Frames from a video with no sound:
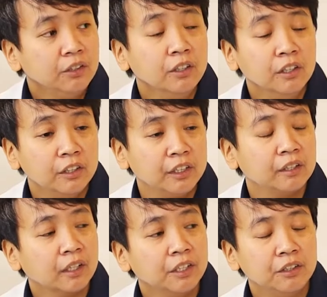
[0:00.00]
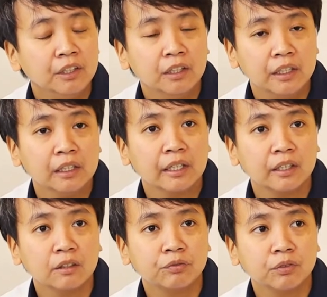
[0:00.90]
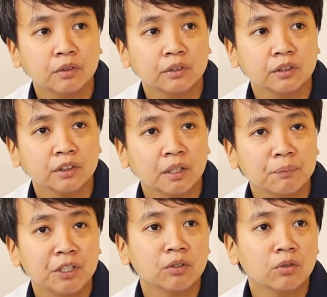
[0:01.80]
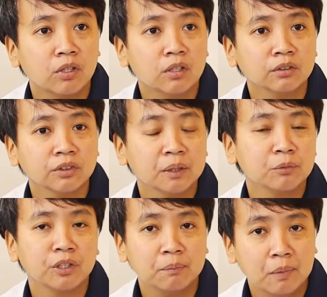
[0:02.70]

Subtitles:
ideally, uh-huh. like if there's something wrong sa imong